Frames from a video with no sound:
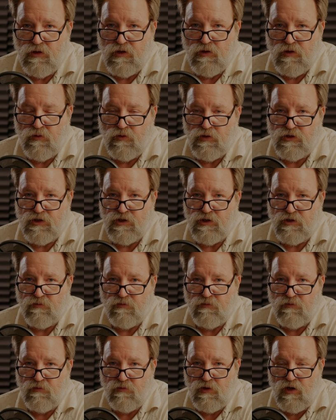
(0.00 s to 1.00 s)
which is
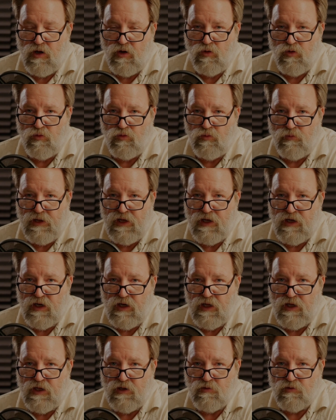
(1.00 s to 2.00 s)
old man
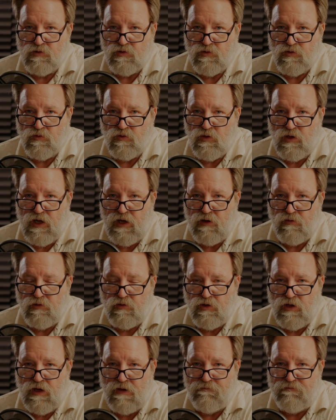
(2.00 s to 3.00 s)
language, and what
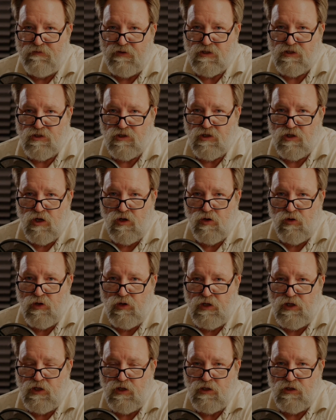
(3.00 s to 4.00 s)
I'm fixing to go
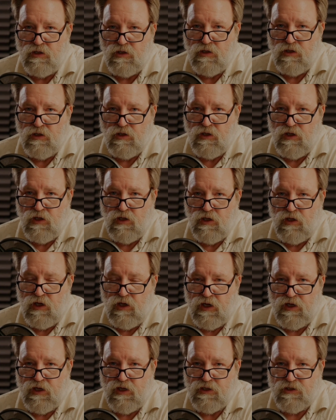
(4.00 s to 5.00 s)
eat.
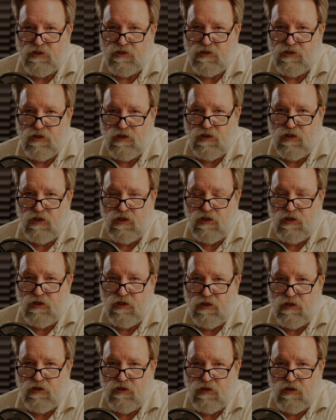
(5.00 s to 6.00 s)
I guess
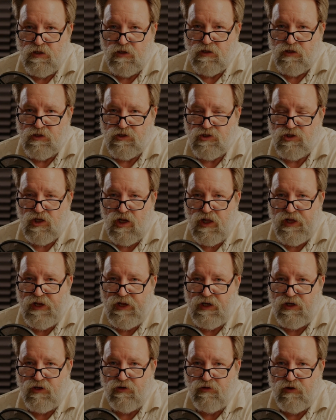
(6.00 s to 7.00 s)

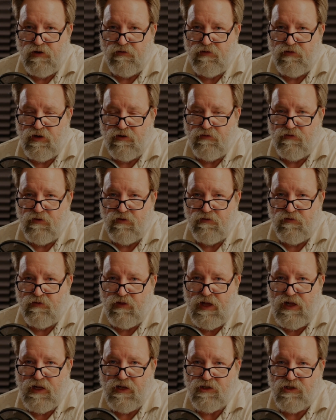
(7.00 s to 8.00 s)
slang derivative of
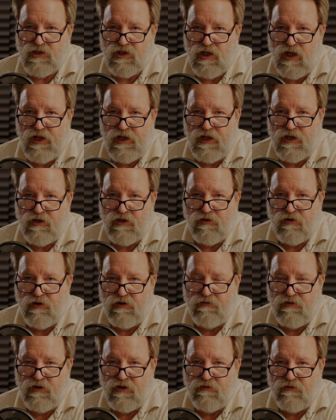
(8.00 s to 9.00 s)
that slang
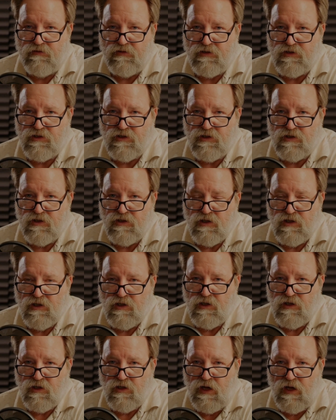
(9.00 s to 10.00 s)
derivative is
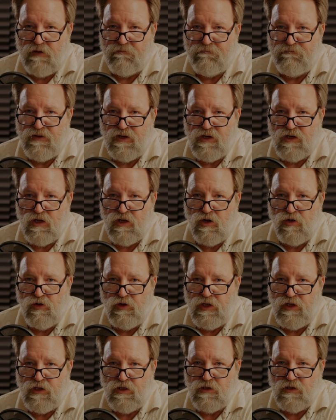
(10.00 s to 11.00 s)
I'm finna go
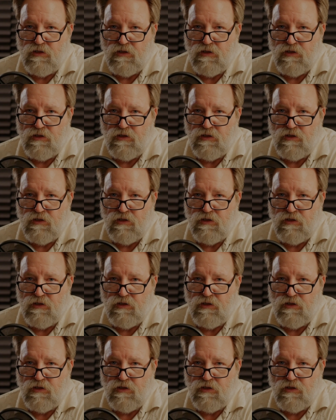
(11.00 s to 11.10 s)
eat.